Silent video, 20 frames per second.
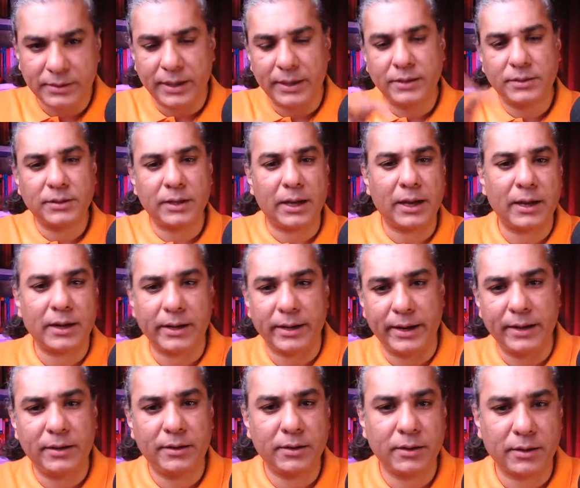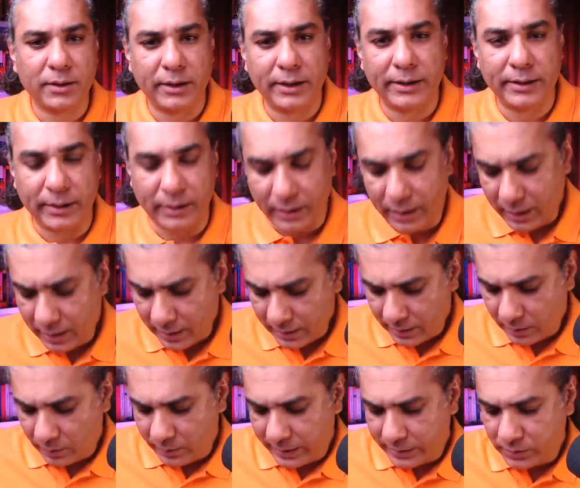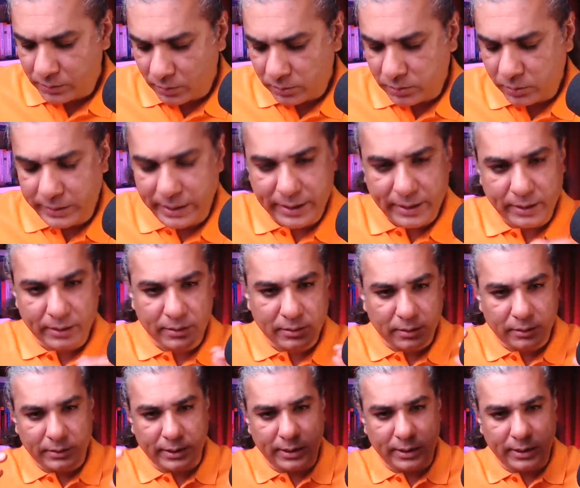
things are interconnected now let's also take it uh,